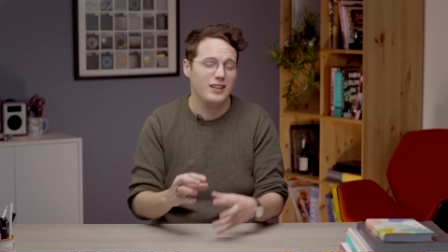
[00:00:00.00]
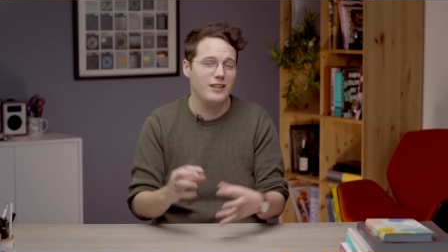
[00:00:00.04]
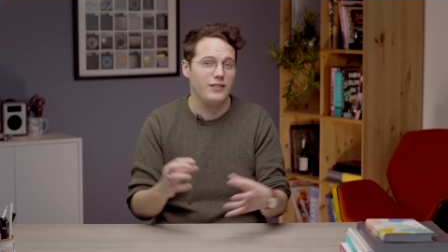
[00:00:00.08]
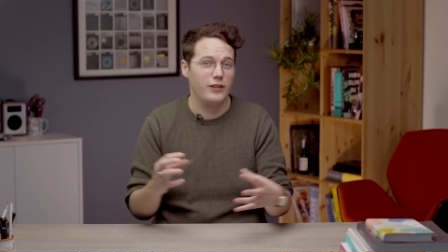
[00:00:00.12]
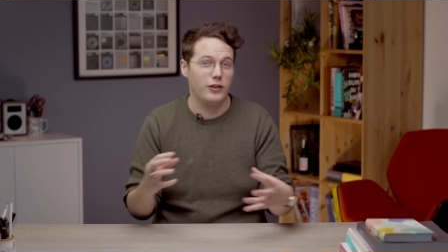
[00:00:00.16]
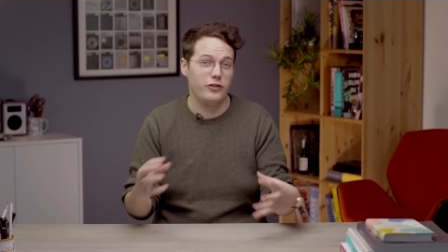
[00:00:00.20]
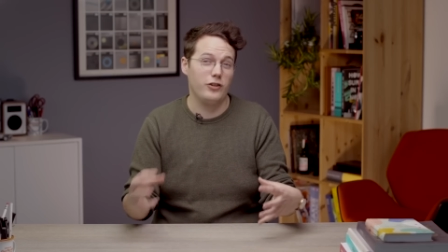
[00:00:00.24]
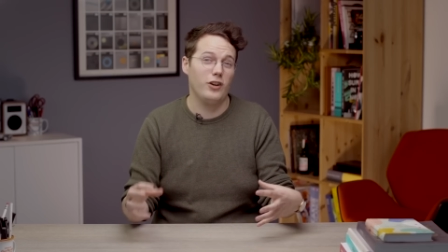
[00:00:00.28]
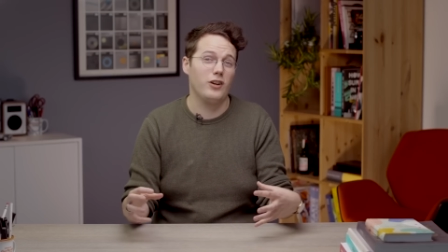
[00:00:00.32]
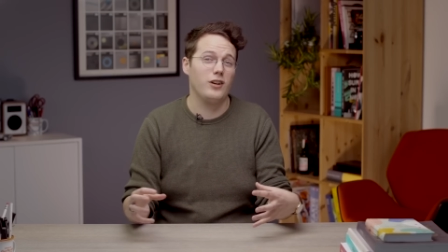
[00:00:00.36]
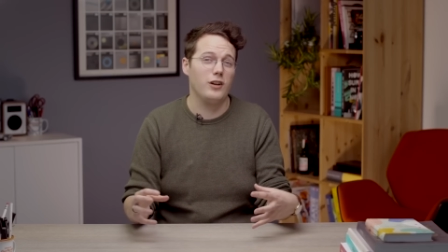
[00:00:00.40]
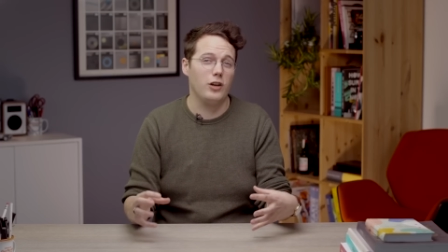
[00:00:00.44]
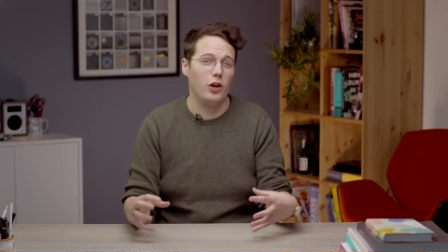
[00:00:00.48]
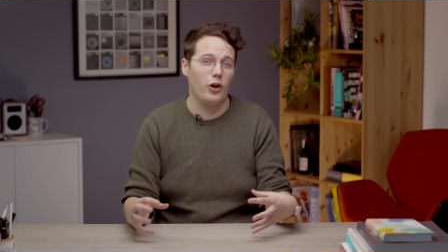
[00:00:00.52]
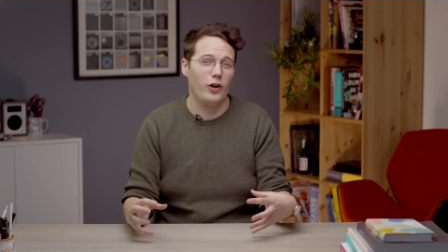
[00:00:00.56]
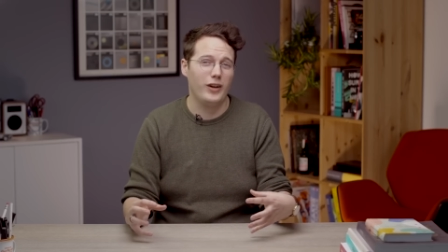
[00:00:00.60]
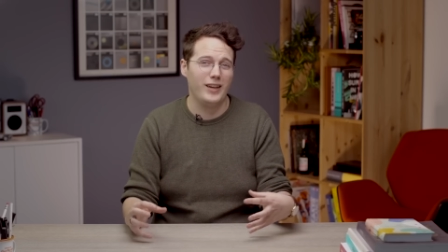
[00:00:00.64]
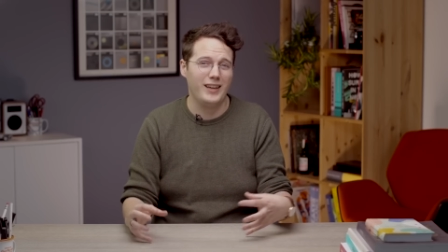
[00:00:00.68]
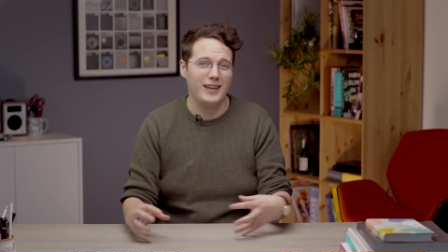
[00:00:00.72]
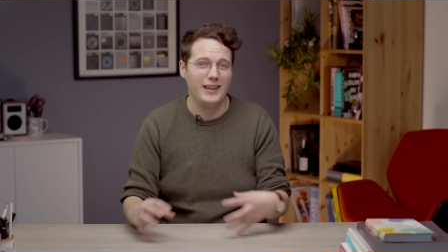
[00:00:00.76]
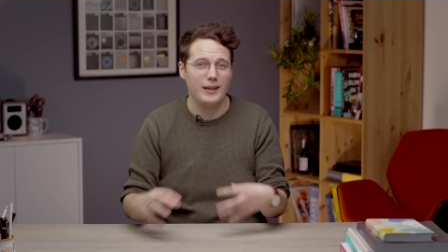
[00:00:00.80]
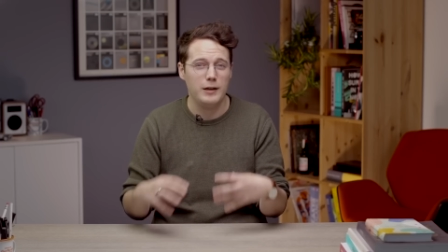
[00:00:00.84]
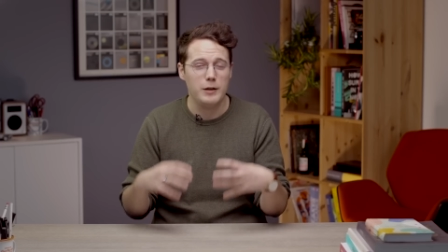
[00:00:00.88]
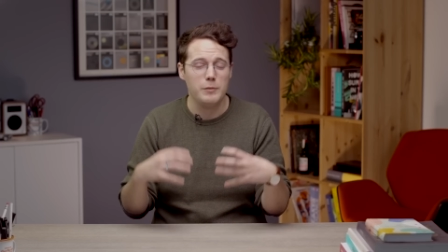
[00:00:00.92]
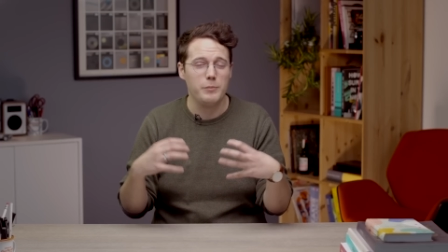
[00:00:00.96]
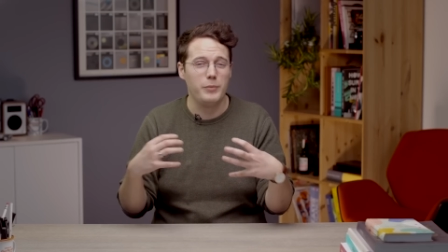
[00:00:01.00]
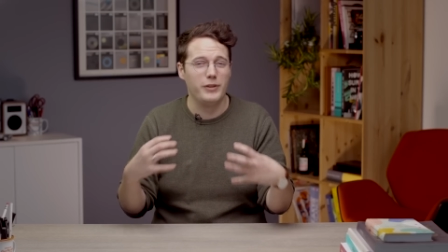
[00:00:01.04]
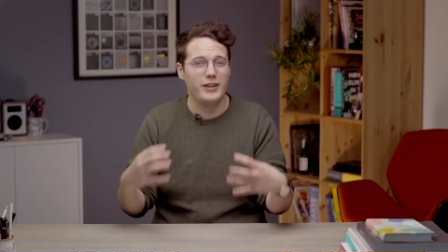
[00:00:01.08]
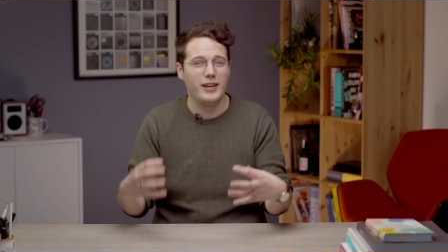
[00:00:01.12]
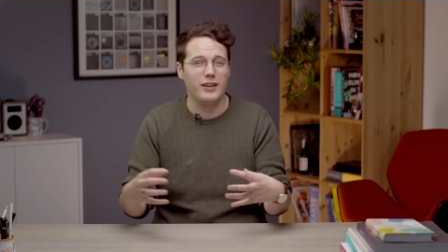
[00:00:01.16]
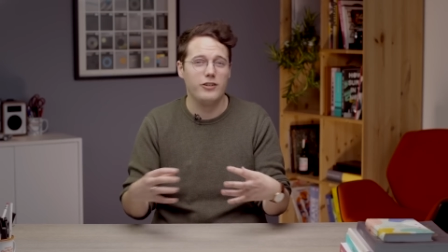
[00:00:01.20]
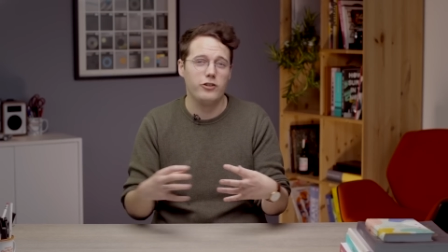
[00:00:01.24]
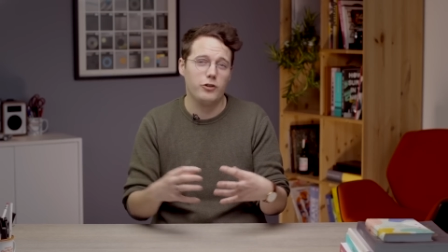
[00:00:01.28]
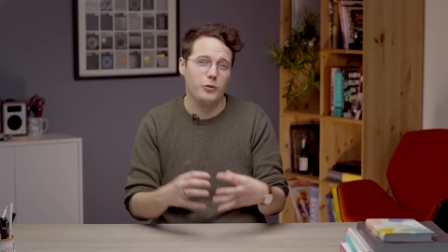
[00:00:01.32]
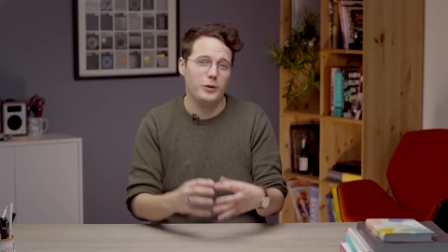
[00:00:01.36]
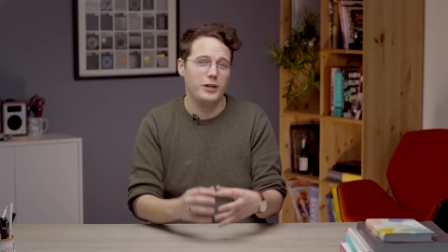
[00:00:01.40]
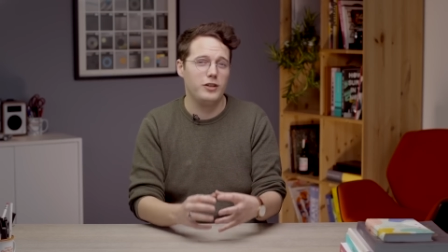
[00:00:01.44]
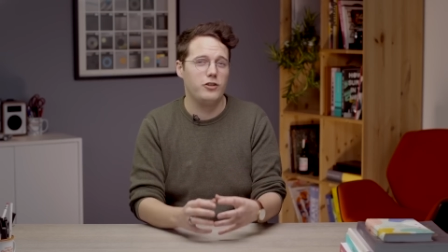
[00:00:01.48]
There's not a lot here, but the
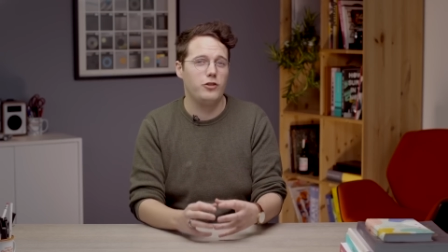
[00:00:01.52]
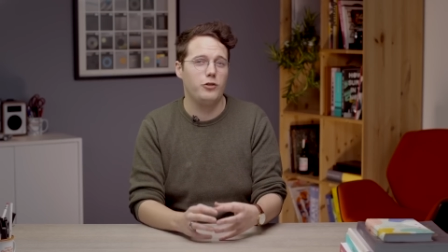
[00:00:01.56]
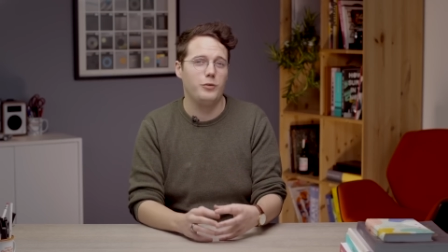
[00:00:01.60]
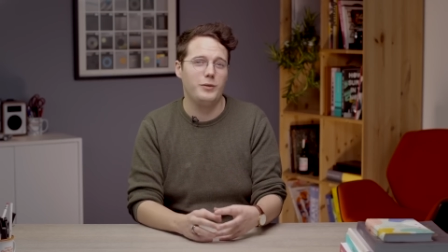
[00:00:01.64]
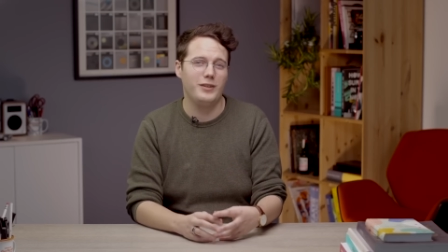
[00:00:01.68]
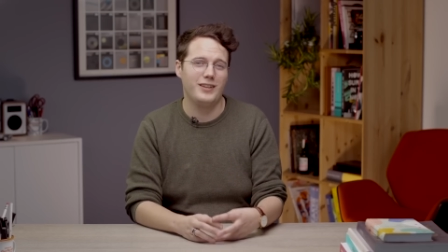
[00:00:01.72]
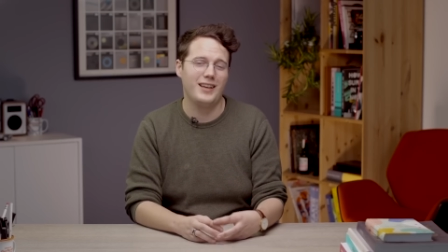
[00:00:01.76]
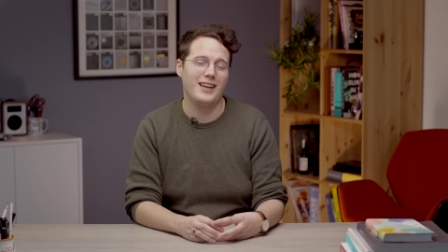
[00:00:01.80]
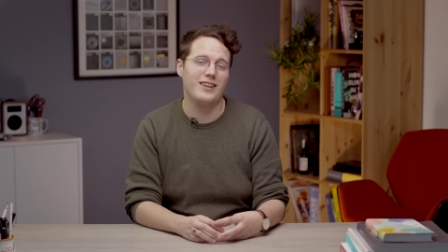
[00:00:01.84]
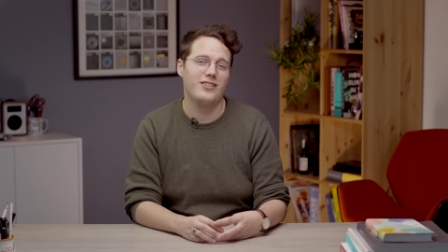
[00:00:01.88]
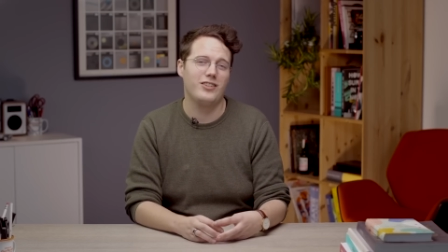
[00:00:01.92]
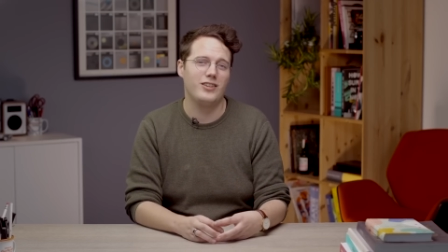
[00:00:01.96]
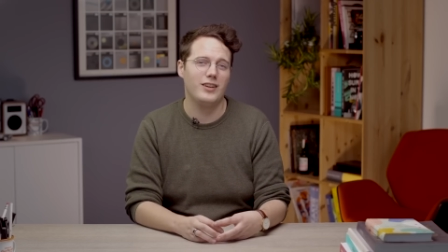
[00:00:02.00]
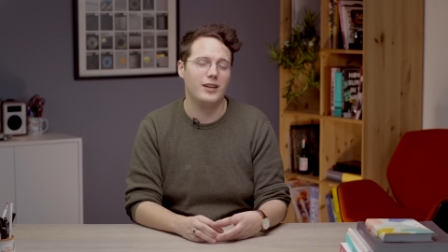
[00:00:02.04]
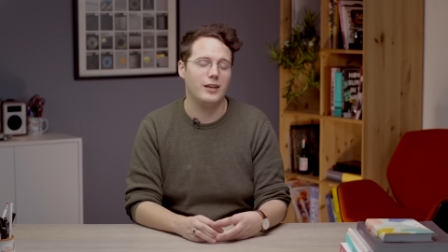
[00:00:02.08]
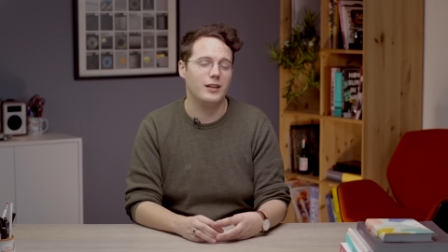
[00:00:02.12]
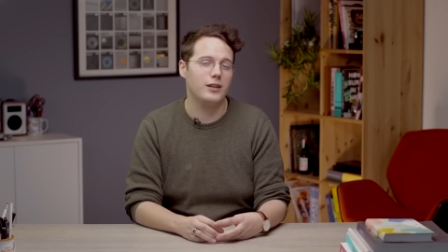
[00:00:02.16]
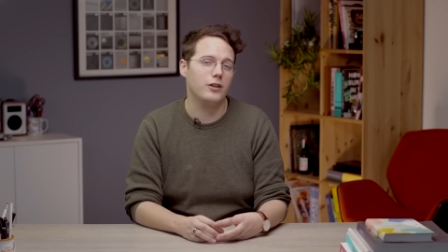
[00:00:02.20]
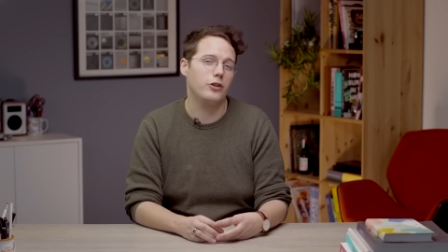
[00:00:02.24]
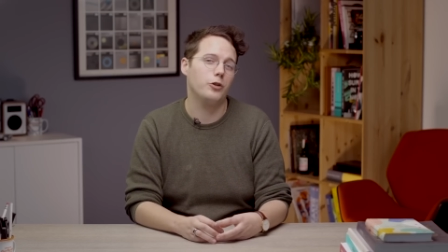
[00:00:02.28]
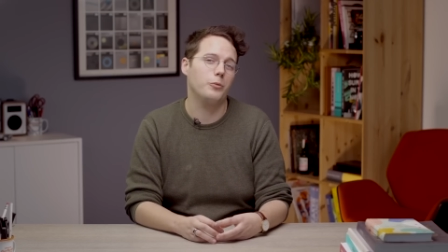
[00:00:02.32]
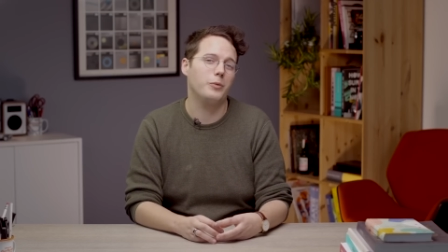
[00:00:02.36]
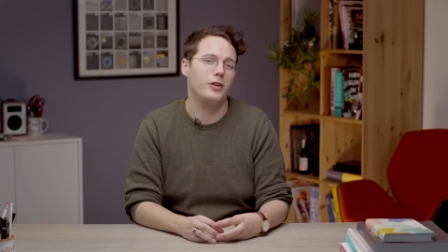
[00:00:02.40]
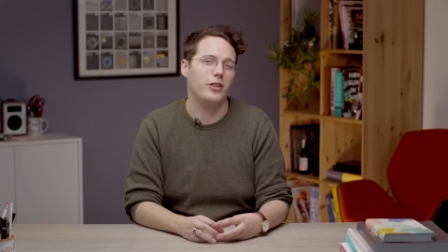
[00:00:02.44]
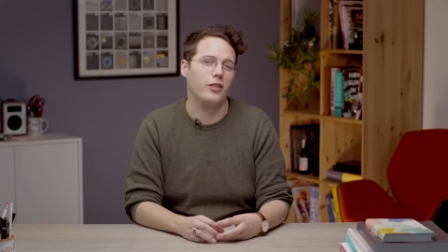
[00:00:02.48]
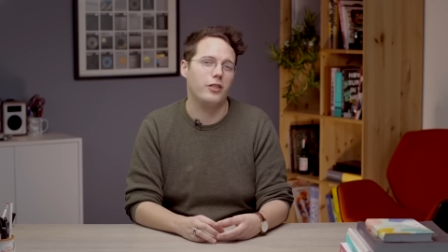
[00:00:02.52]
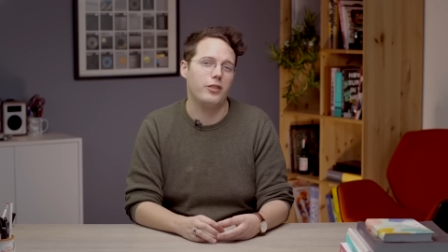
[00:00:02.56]
S22 is actually a little bit